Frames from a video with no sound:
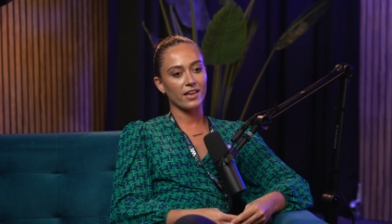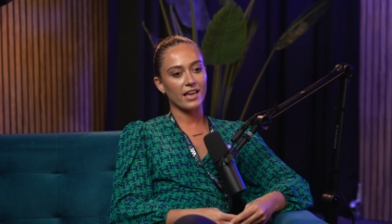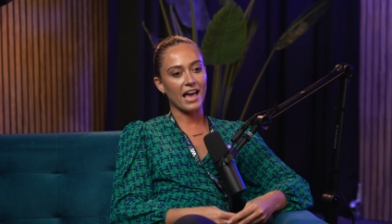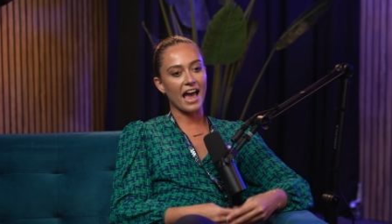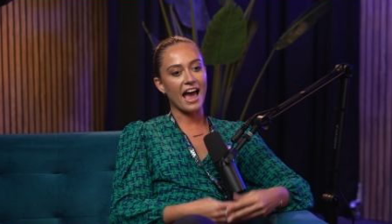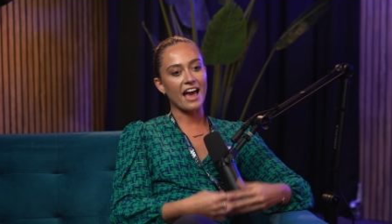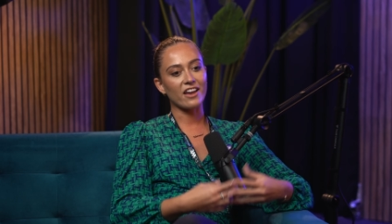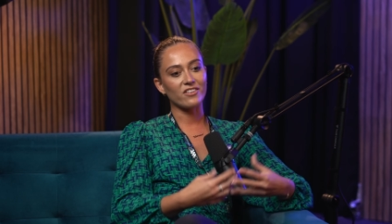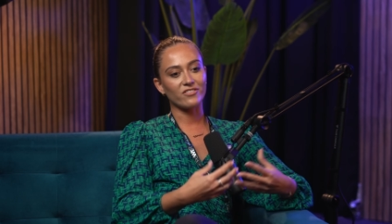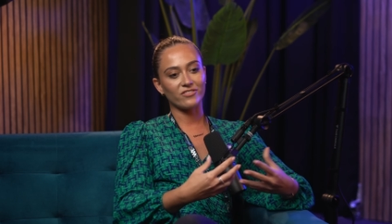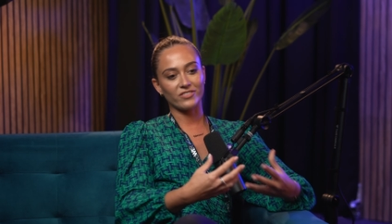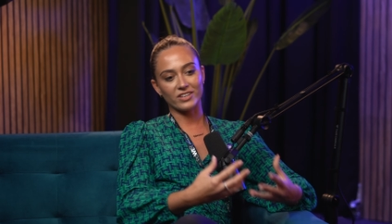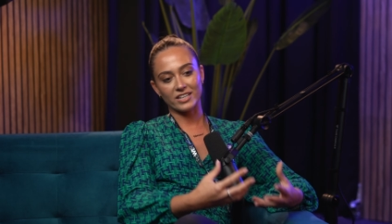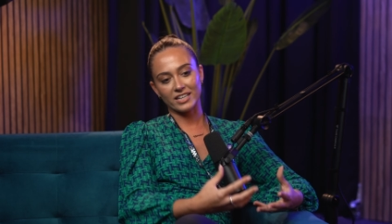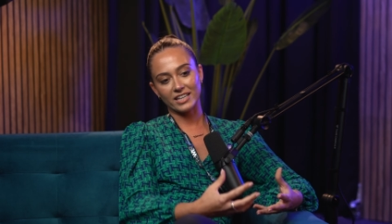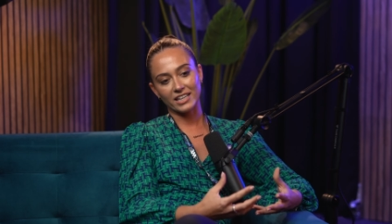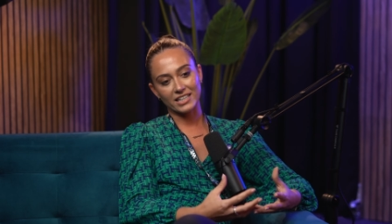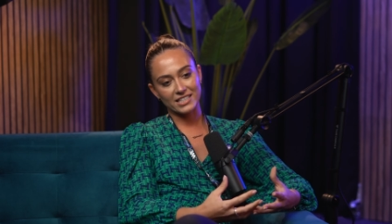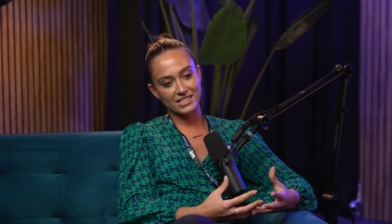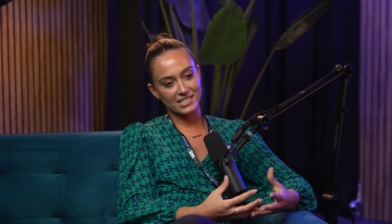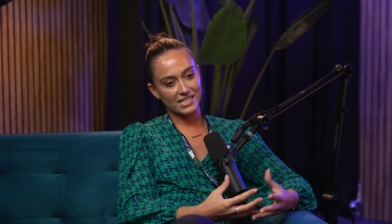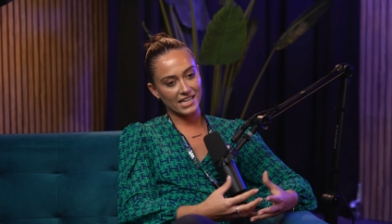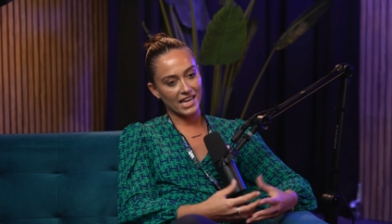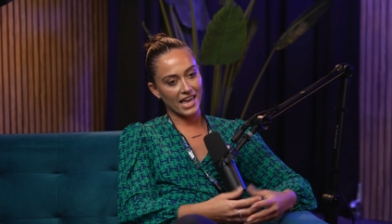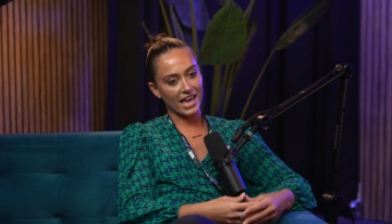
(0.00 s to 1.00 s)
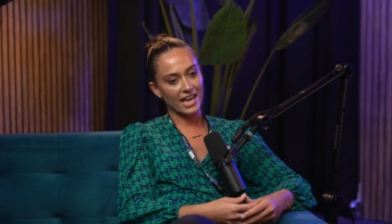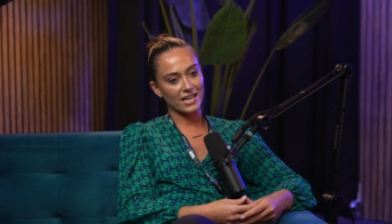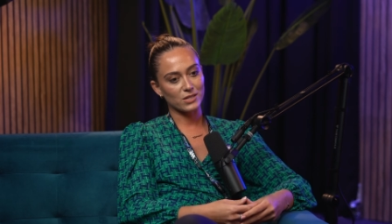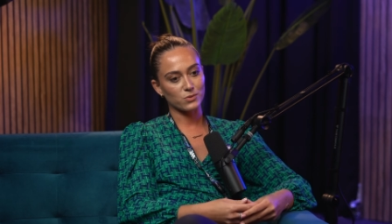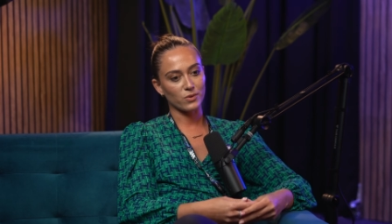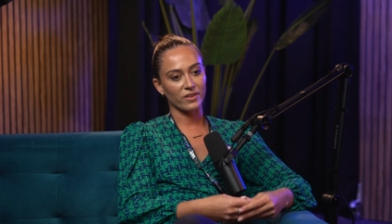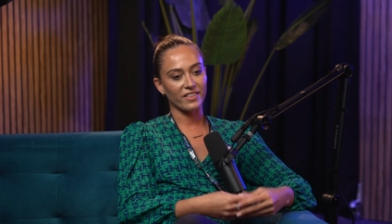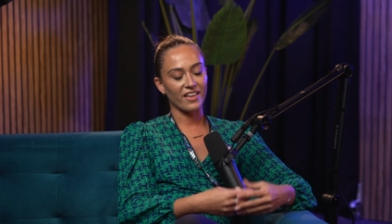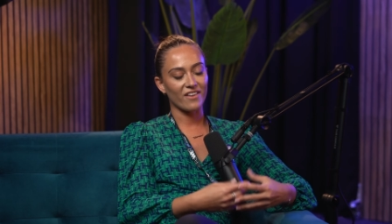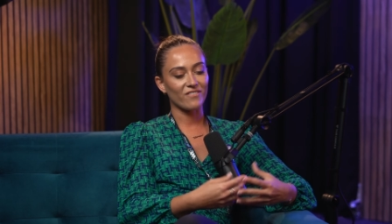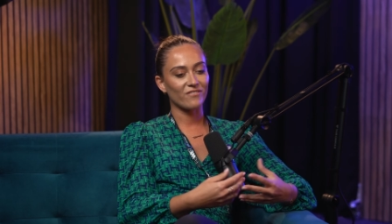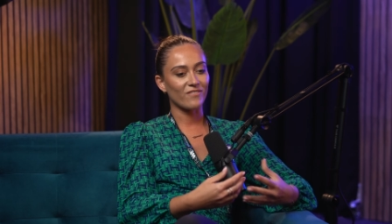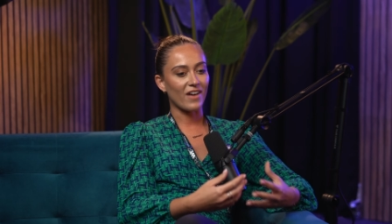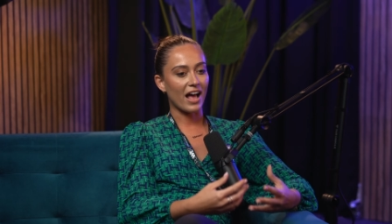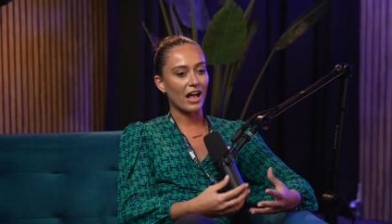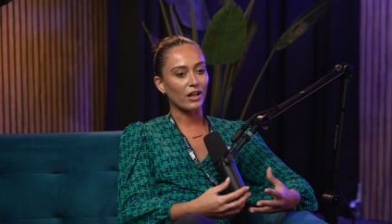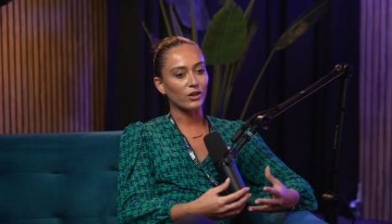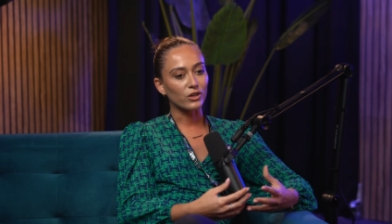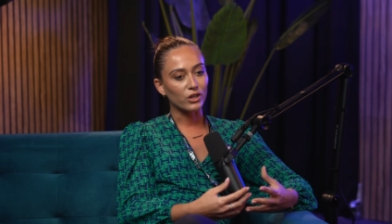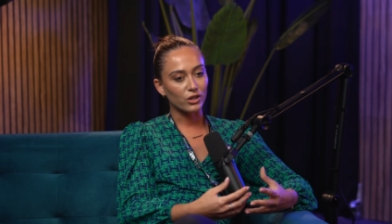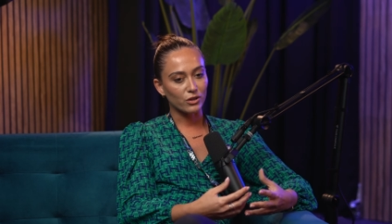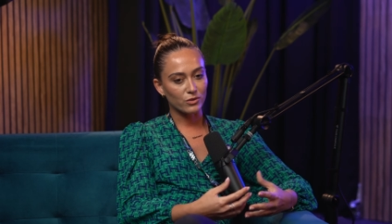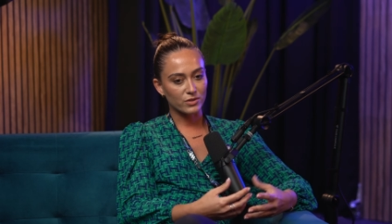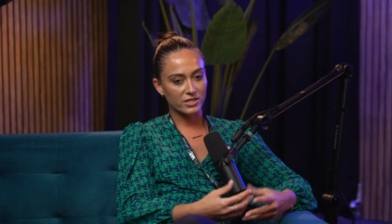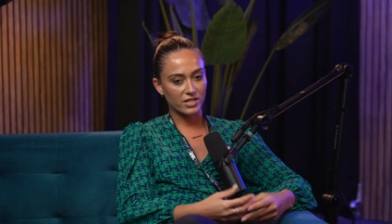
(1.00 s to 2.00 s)
advocacy is, what their
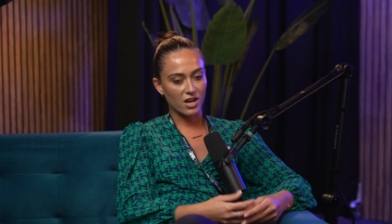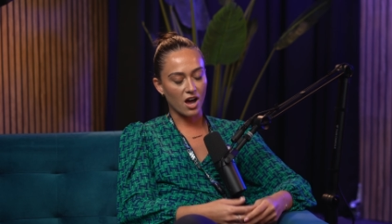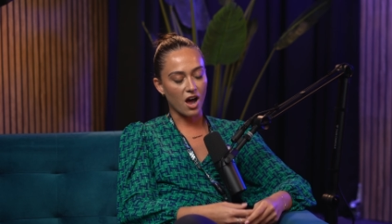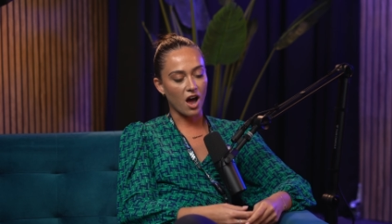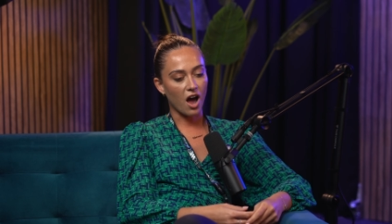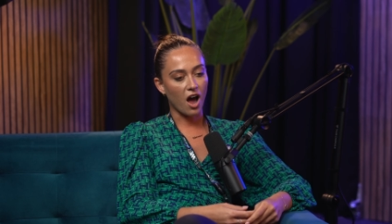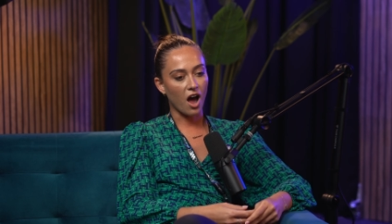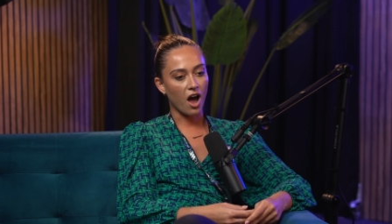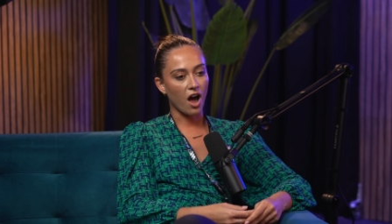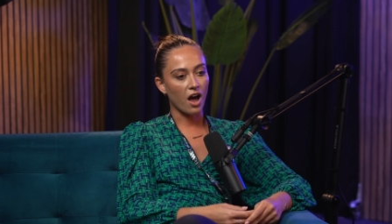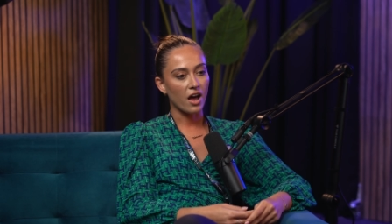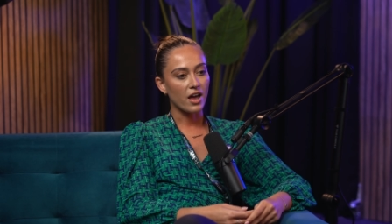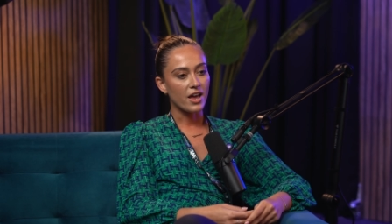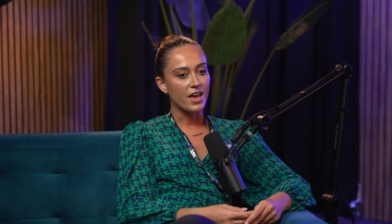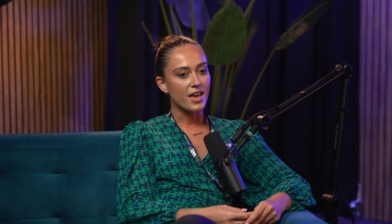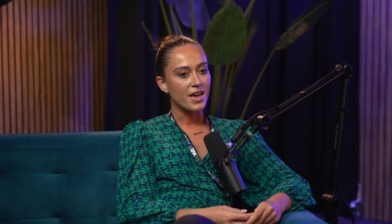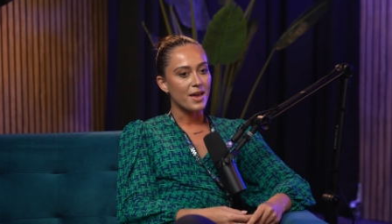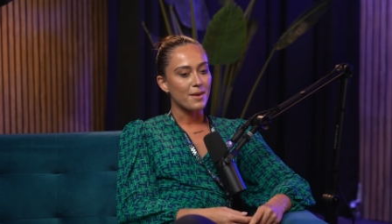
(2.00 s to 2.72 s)
values are.